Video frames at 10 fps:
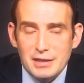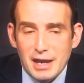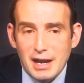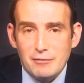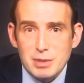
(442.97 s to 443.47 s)

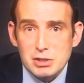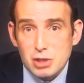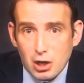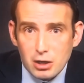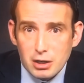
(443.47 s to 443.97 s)
that have been
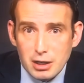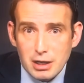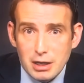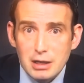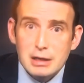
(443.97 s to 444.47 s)

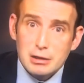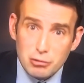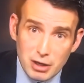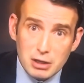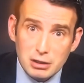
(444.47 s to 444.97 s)
targeting
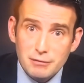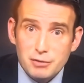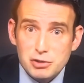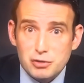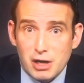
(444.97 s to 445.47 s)
critical
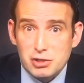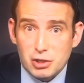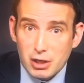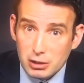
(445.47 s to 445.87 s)
infrastructure,